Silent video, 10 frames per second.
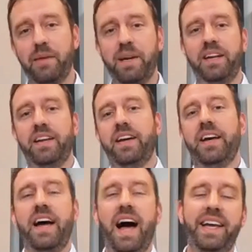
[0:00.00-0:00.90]
I mean,
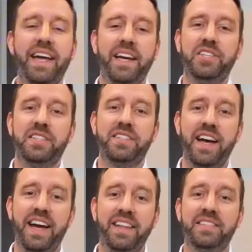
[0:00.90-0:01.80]
I can't just
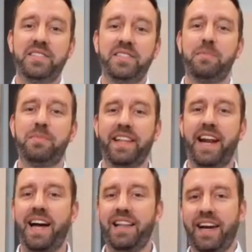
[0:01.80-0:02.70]
say this is something
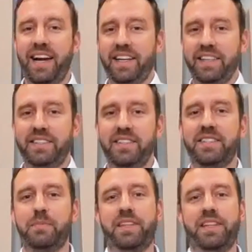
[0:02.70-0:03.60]
that I like and this is
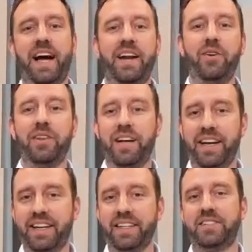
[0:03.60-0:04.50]
something that I don't
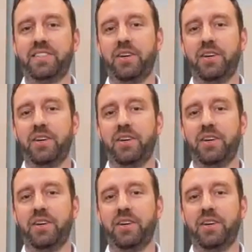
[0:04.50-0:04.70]
like, and